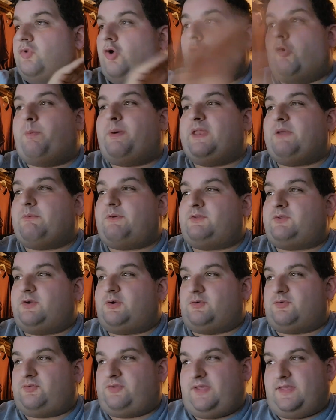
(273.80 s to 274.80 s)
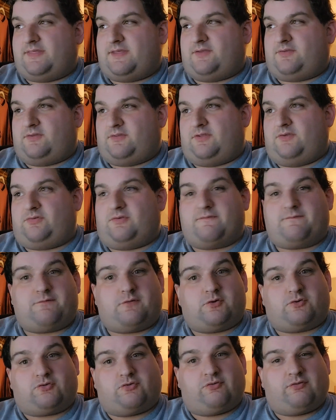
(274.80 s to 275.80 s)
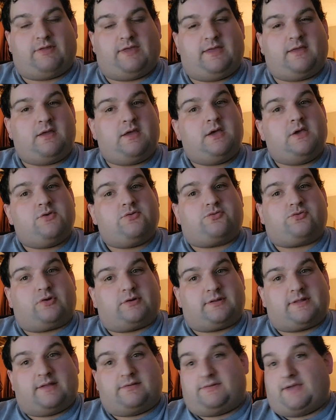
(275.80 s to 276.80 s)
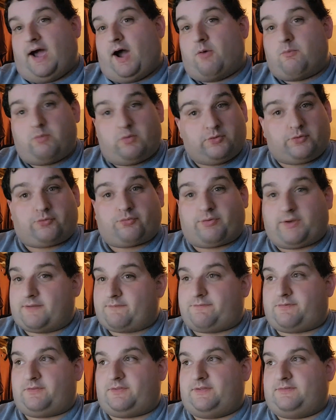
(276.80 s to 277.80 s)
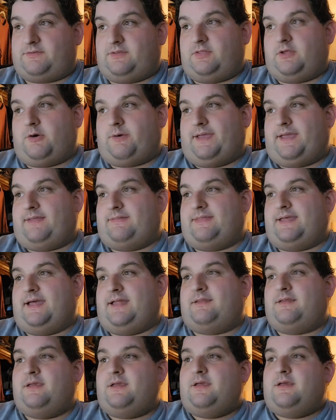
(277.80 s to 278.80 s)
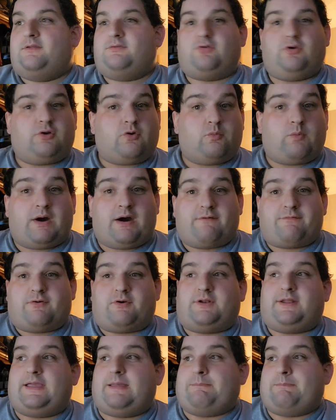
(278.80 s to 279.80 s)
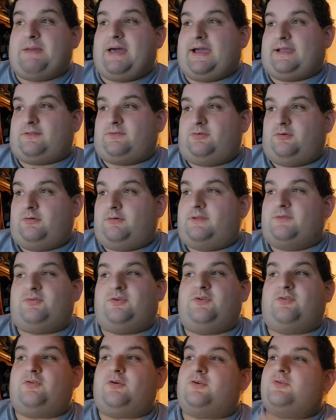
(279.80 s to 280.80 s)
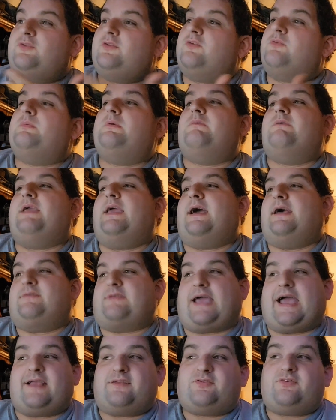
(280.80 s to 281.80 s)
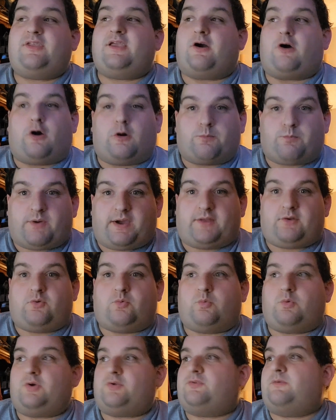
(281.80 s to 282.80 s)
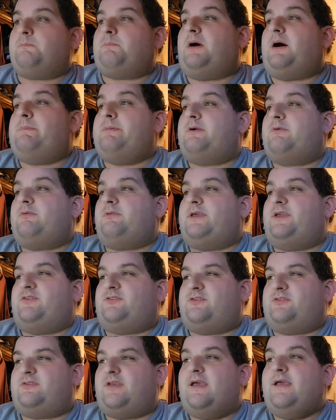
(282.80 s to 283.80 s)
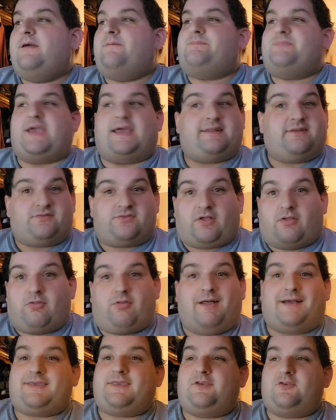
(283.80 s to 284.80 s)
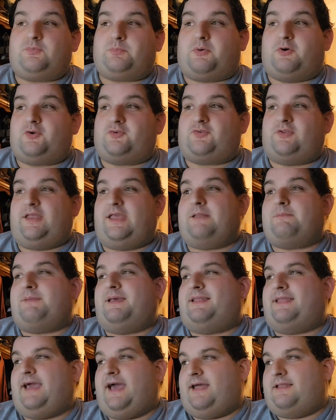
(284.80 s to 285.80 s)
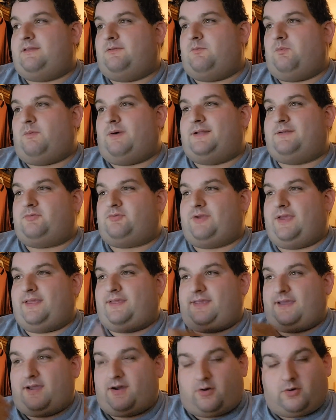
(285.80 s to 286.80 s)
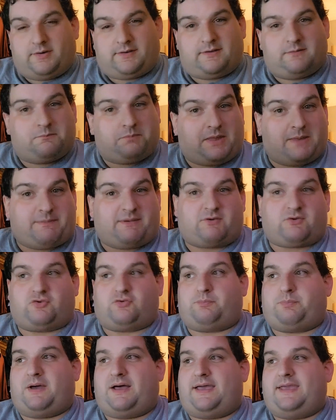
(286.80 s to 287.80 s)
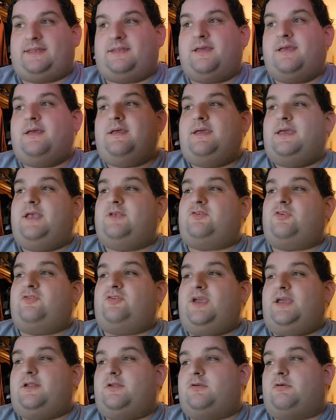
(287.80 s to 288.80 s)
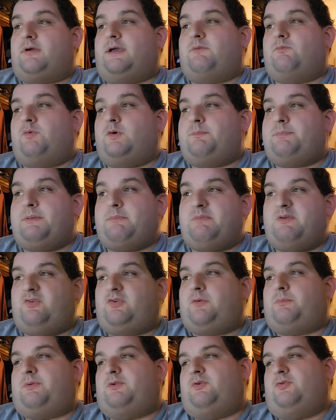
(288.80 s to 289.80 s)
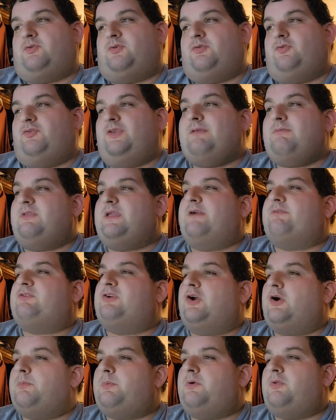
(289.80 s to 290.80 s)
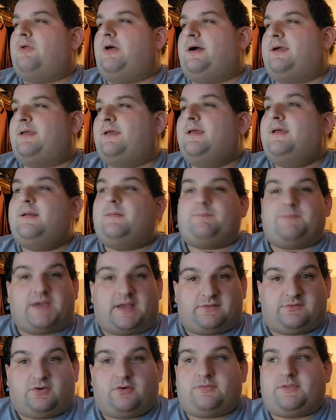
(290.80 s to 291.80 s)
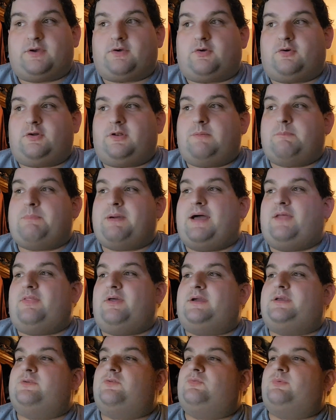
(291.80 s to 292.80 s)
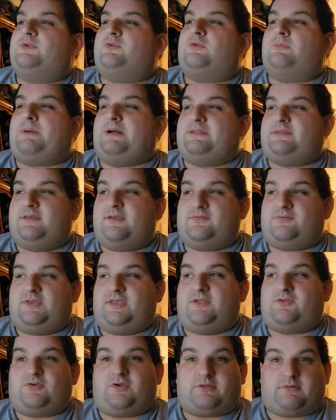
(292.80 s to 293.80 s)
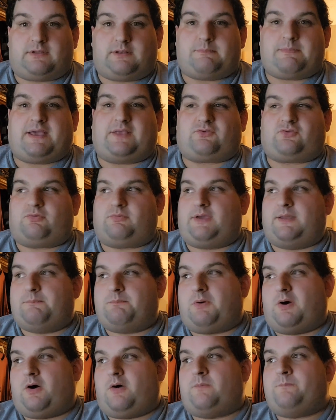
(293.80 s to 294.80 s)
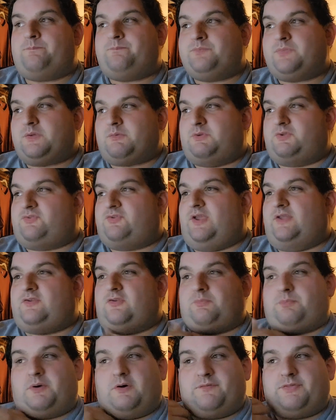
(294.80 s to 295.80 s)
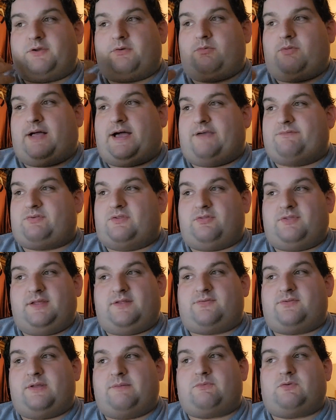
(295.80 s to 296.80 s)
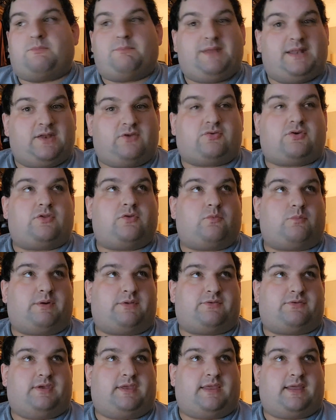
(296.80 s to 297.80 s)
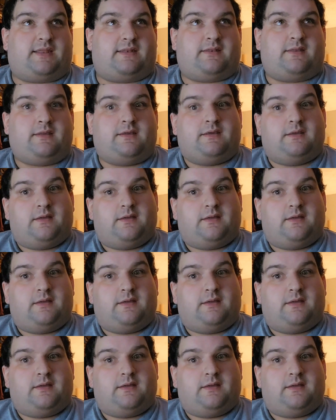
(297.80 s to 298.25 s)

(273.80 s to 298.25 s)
Nobody went to go see this, and this unfortunately started a downward trend for Lindsay Lohan that took a while for her to get back to. And she stars in this movie as Ashley Albright, who works in public relations and is the luckiest person in Manhattan, when Jake Harden, played by Chris Pine, is a janitor and would-be music producer who seems to have terrible luck until their good and bad luck is switched upon kissing each other at a masquerade ball, which changes both their lives and leads them to meet each other once again.